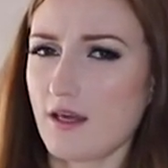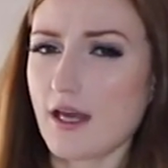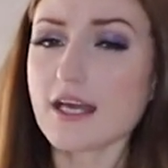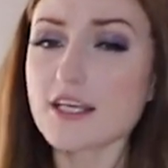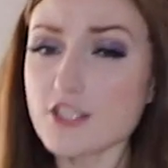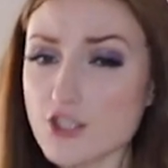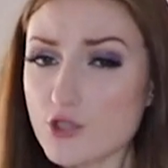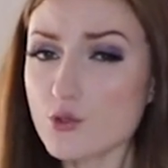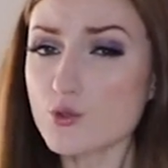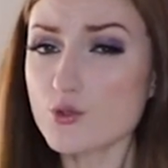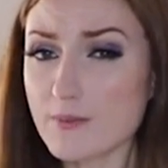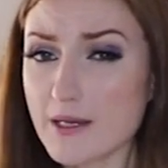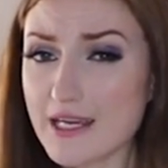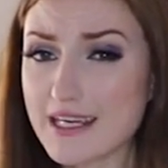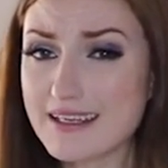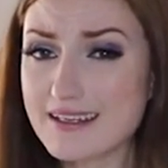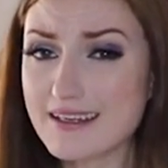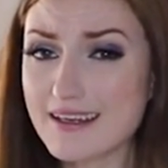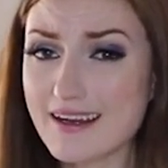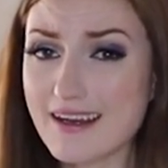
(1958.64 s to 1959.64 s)
excuse
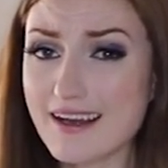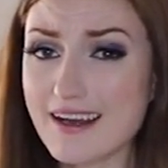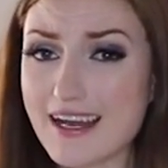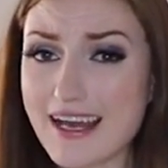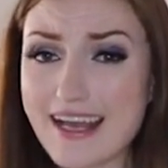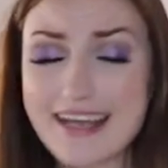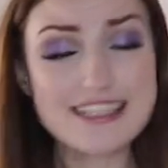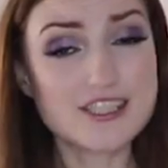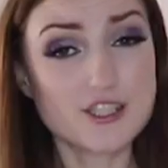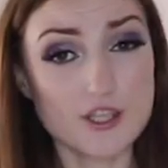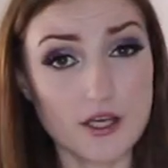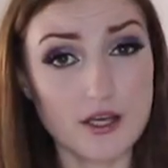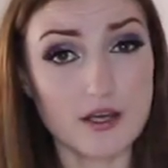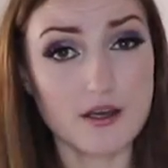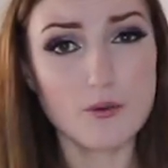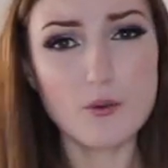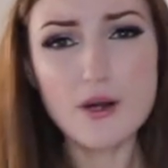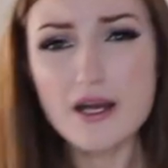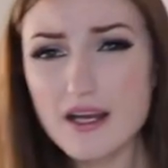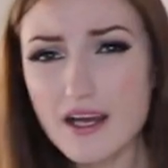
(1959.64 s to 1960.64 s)
me? Excuse,
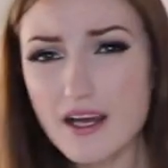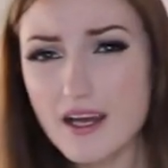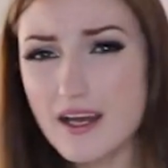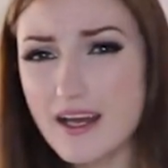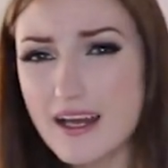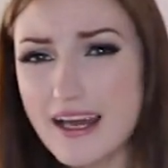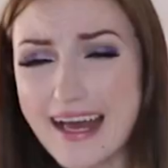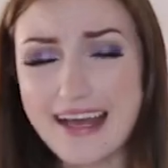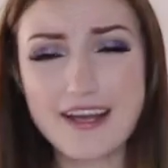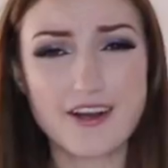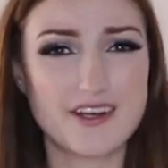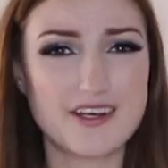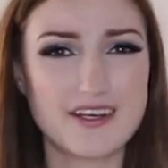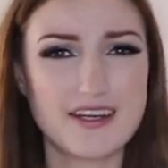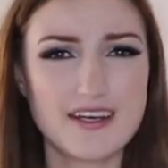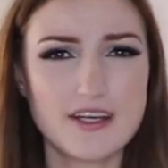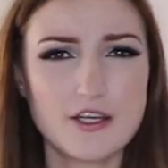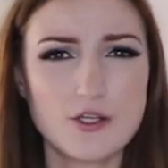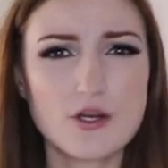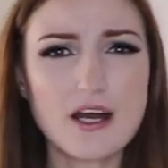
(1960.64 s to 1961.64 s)
what? Hang on,
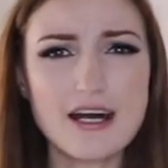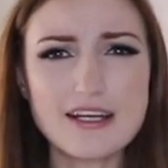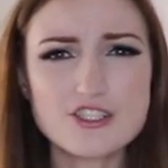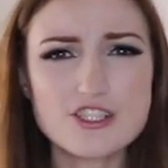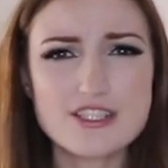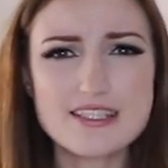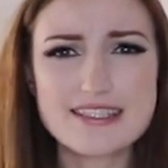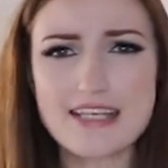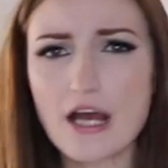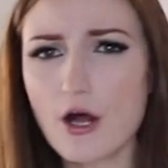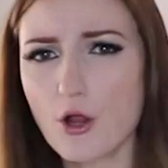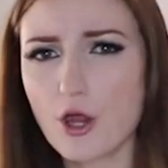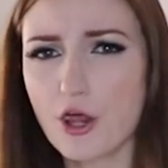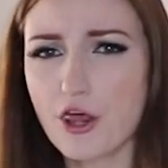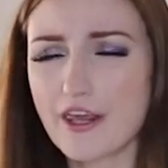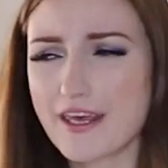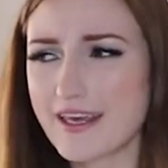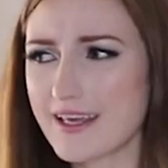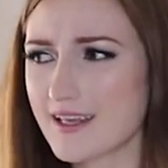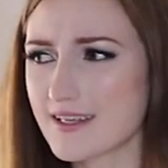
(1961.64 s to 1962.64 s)
you can't just sell
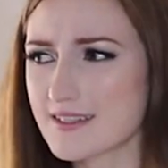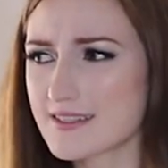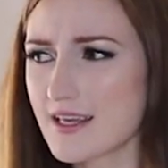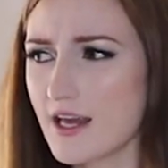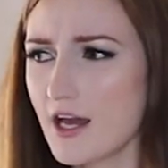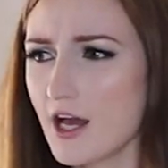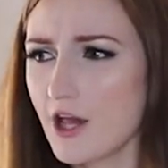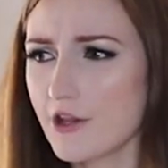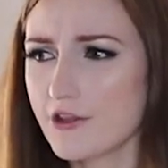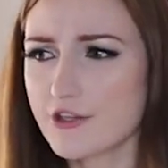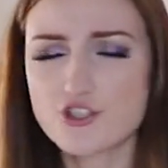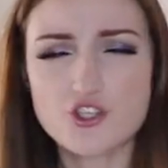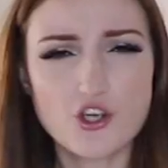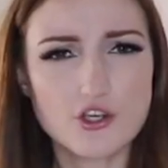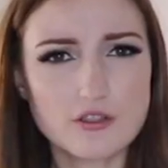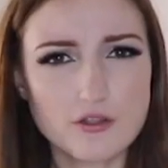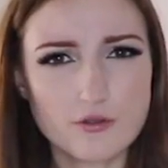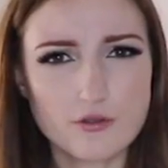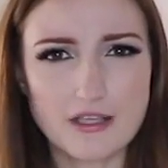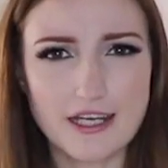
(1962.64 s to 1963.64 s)
things that
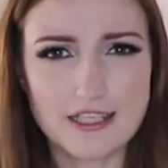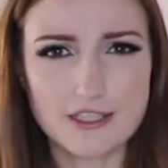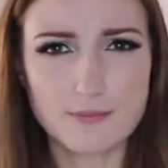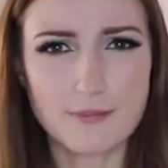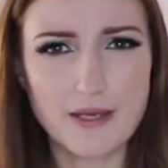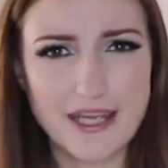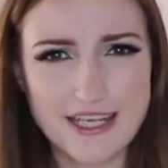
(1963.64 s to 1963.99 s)
don't look like the